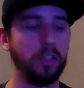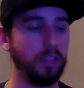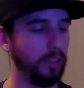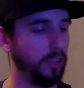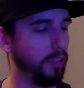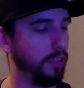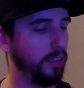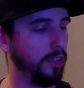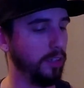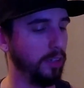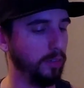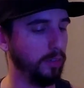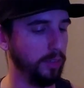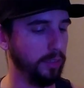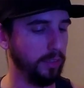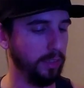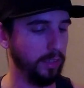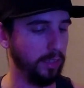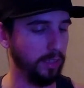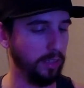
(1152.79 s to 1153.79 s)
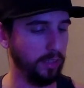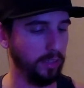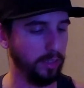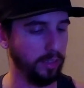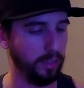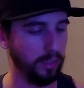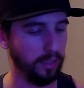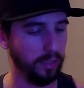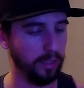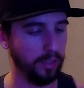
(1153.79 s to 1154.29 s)
and
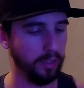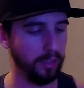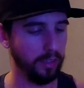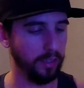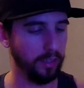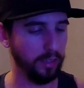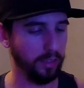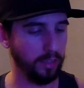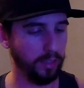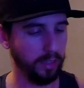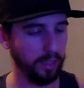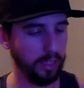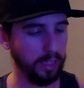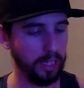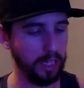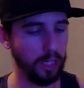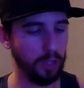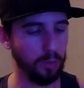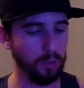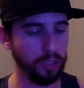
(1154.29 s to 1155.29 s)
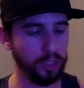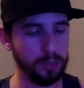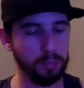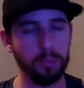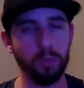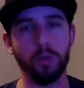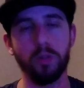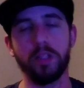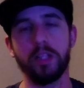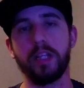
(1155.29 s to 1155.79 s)
I don't want to
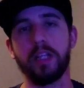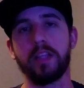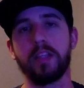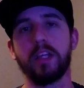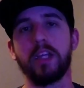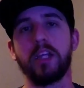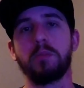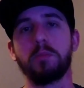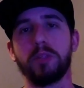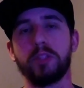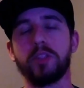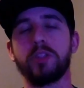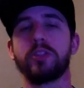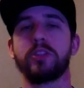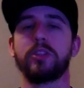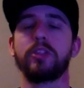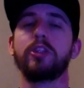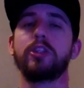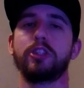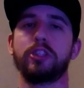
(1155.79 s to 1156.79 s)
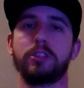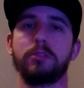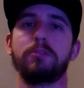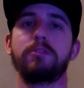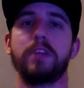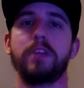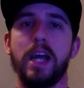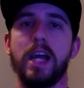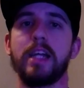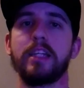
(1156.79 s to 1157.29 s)
spoil anything, but there's some
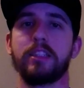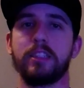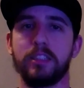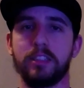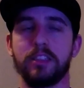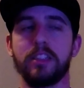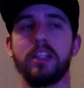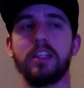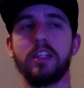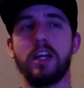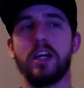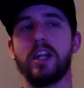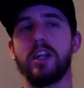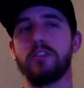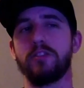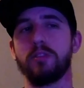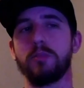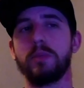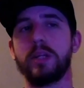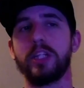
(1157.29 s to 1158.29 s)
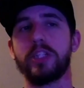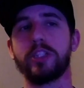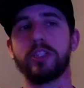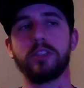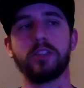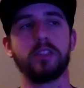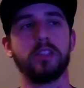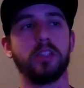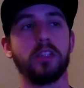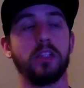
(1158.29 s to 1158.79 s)
facts and a lot of information,